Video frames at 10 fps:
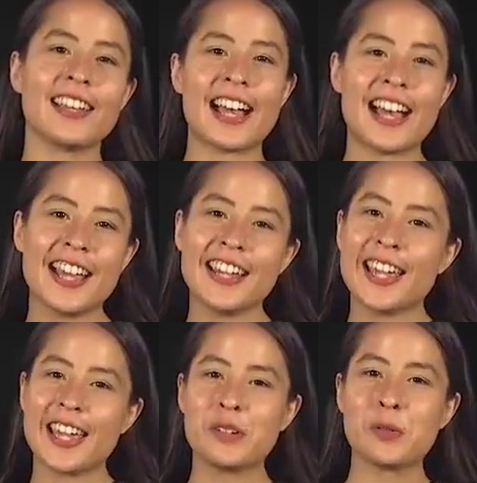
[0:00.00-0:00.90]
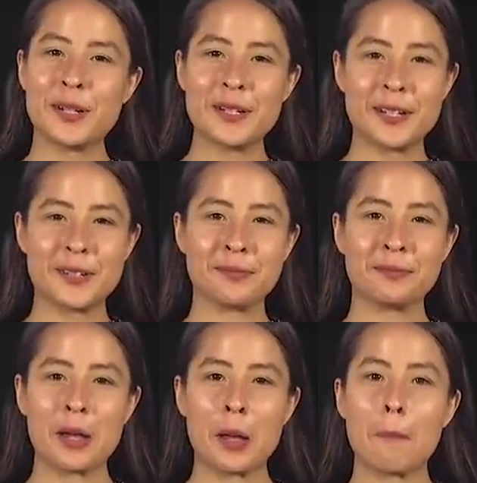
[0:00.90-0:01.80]
Hi and welcome.
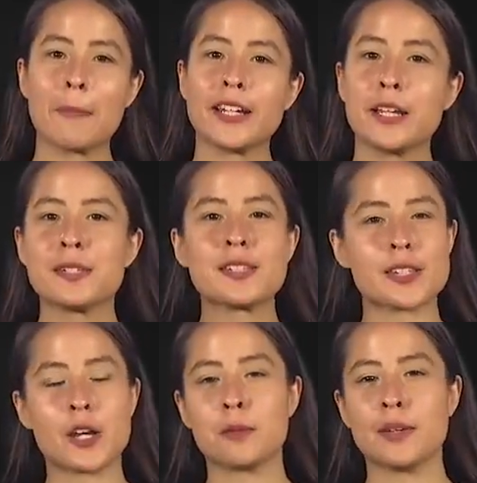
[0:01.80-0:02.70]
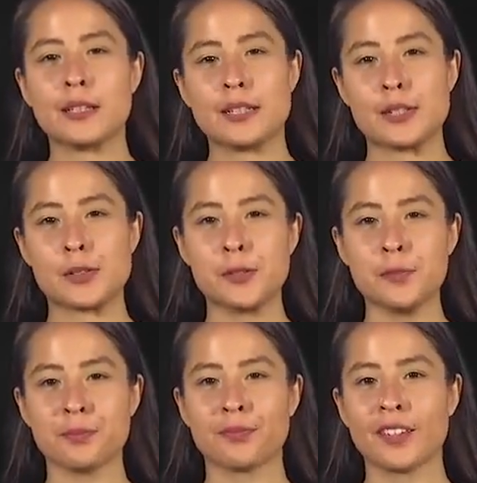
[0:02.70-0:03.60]
My name is Sarah May Niesel.
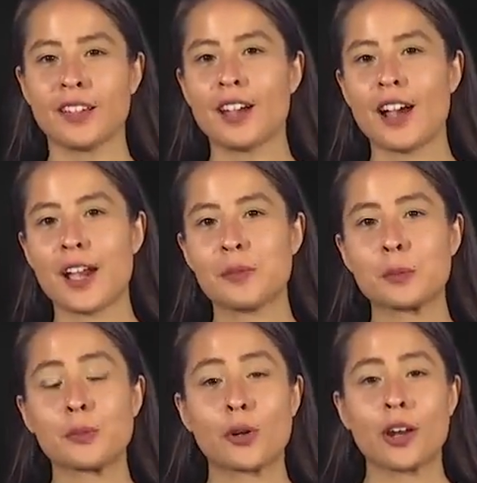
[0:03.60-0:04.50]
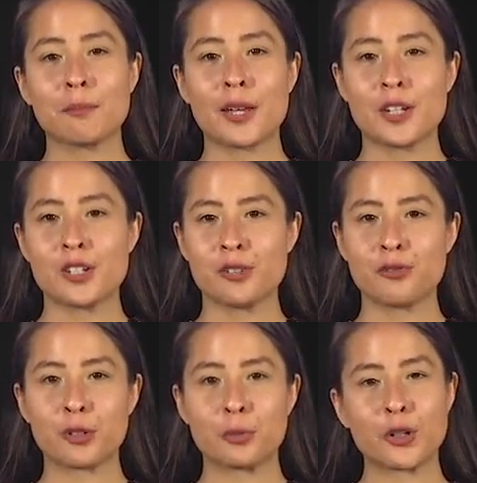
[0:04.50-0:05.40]
I am the Product Manager
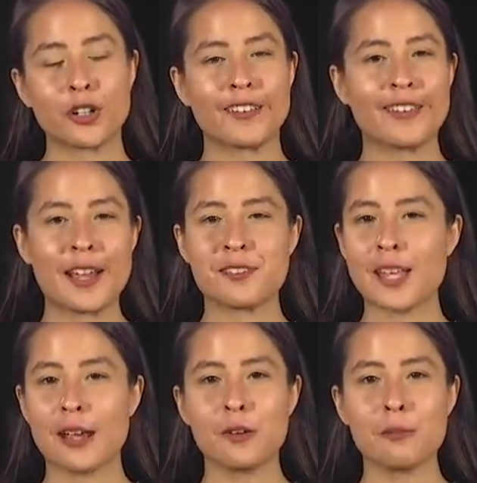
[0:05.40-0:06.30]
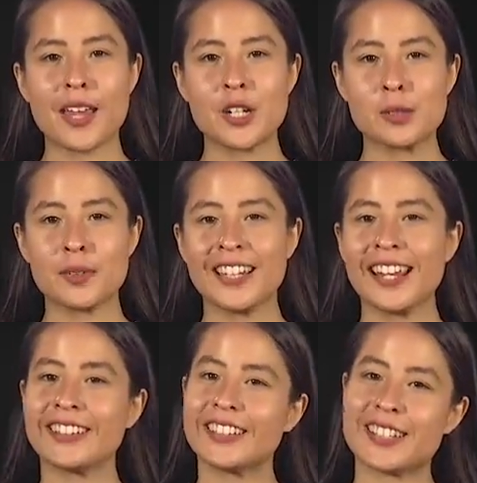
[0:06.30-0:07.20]
for Product Lifecycle Management
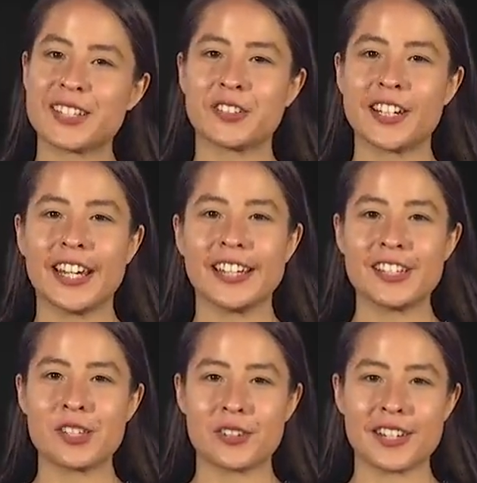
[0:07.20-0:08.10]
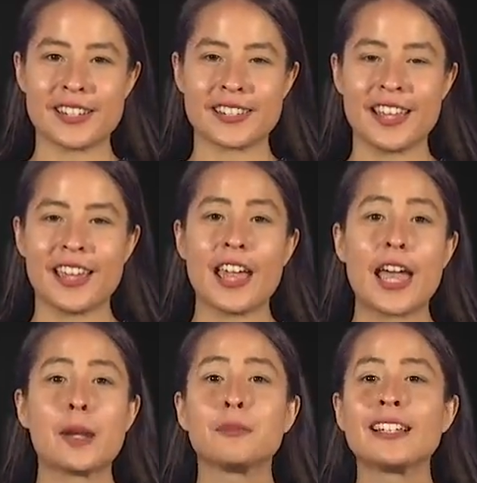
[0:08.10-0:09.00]
in Discrete Industries,
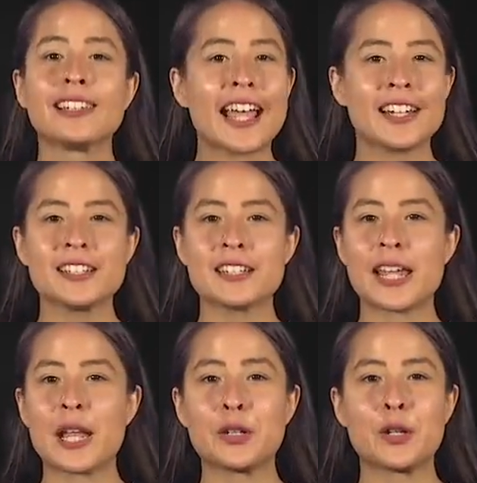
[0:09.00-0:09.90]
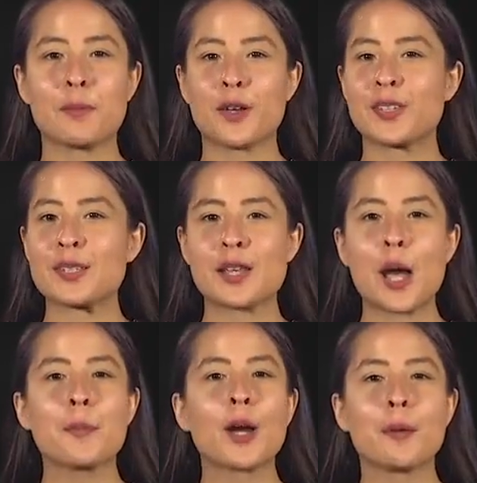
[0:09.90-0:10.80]
and I'm delighted to tell you about this
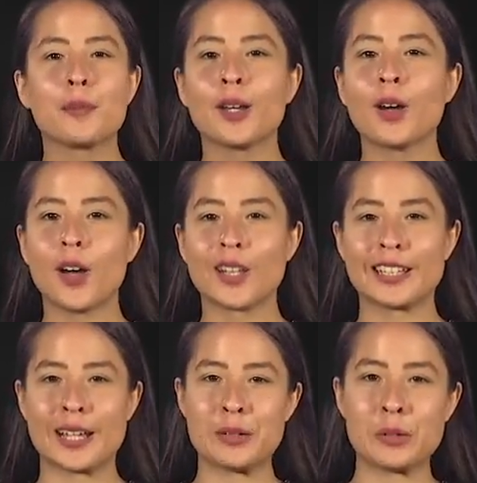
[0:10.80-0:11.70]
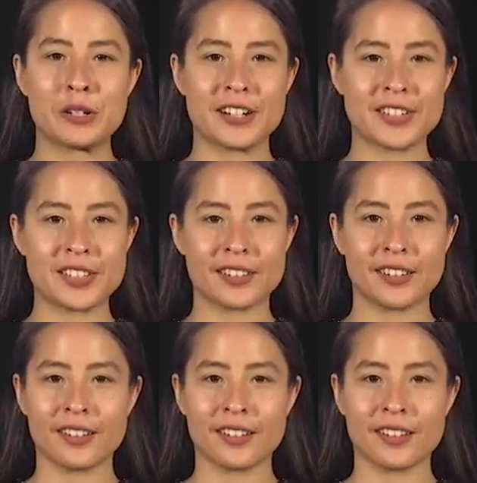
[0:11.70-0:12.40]
upcoming online course.